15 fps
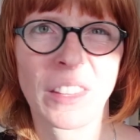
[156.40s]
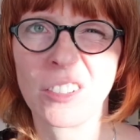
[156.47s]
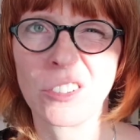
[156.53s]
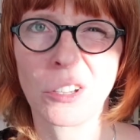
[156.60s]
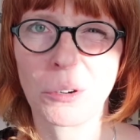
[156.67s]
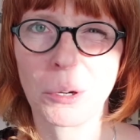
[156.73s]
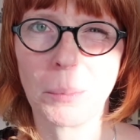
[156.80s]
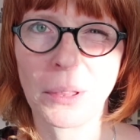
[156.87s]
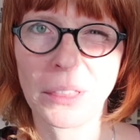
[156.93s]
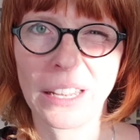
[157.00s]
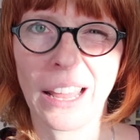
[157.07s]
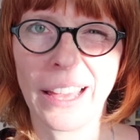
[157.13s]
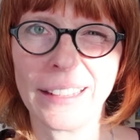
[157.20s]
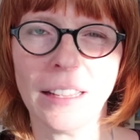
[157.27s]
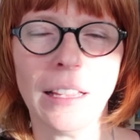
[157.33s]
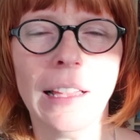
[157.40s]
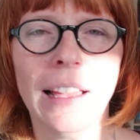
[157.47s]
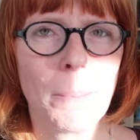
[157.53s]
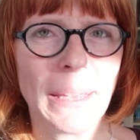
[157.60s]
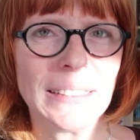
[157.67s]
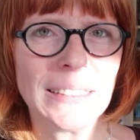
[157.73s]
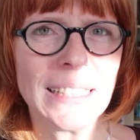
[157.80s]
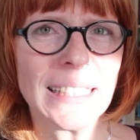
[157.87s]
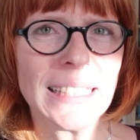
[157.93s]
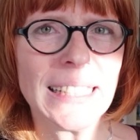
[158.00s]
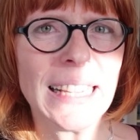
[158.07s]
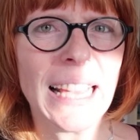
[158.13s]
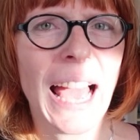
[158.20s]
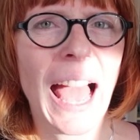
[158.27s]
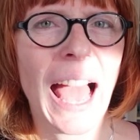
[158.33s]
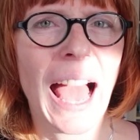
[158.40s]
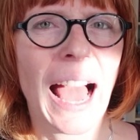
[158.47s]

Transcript: Sorry about the light. Basically,